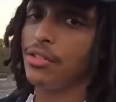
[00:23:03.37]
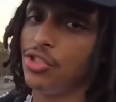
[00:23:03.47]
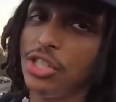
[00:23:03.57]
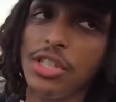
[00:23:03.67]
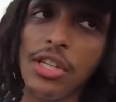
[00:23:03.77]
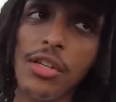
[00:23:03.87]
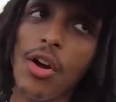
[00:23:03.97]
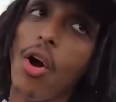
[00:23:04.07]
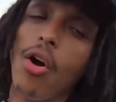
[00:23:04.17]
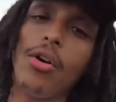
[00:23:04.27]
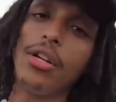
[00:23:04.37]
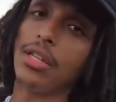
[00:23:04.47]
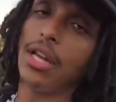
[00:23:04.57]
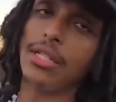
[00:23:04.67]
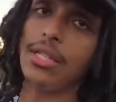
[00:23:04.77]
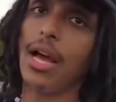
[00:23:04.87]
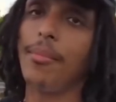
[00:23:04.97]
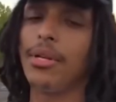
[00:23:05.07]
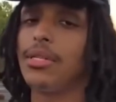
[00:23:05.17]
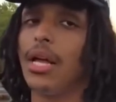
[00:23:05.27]
GT car or anything like that. I
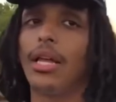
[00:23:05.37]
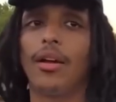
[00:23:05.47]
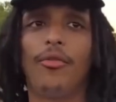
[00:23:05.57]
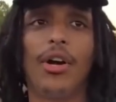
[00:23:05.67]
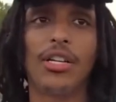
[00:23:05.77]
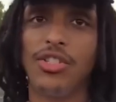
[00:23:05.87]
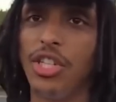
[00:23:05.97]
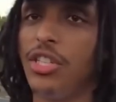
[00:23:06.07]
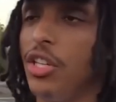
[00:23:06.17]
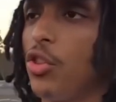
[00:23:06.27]
mean, it's not like a fucking GT3